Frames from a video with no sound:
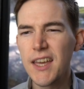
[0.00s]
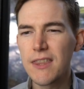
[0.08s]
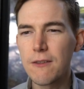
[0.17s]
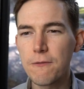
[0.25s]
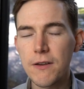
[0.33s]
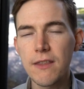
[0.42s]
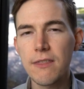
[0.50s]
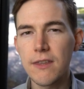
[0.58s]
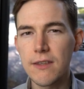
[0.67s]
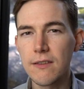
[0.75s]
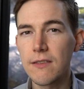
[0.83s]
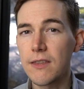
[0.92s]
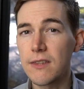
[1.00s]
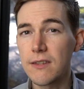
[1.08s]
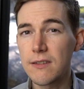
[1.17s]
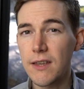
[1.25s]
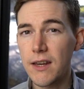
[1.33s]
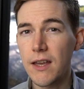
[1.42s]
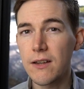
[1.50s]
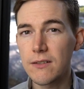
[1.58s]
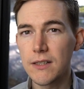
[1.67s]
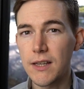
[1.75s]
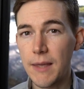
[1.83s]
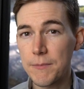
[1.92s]
The funny thing is that the set-out
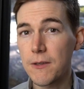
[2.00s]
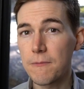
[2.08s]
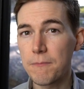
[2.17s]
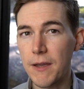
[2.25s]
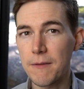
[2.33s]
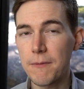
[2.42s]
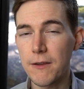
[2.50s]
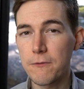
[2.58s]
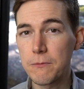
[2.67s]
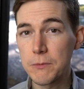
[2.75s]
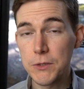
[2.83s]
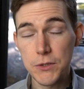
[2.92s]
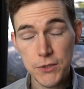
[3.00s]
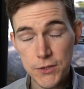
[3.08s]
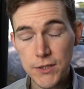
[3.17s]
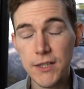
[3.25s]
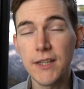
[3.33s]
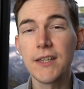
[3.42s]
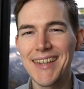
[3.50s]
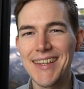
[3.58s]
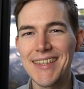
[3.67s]
laptop backpack from Tortuga